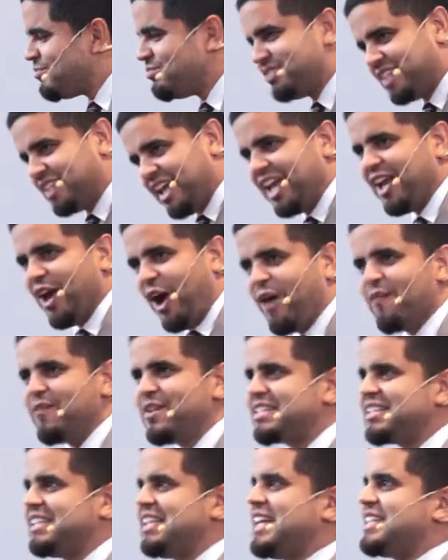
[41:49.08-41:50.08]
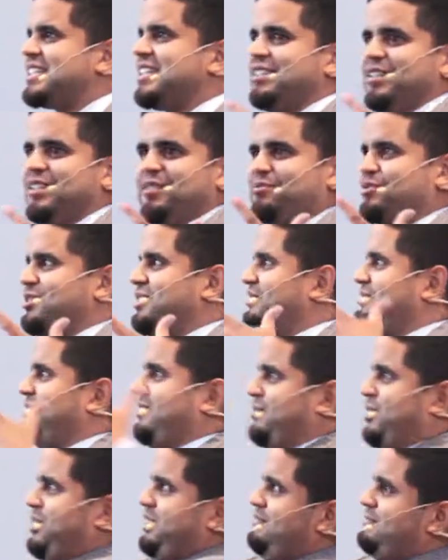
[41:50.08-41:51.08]
The day obviously has a
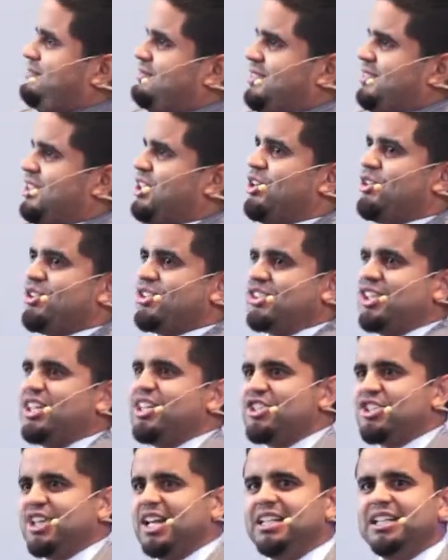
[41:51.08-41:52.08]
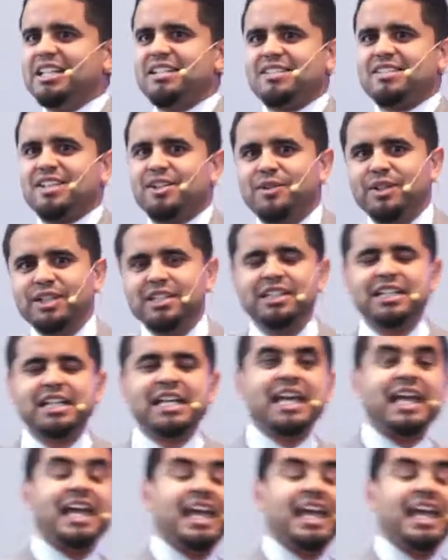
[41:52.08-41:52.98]
different, the sun is shining, etc.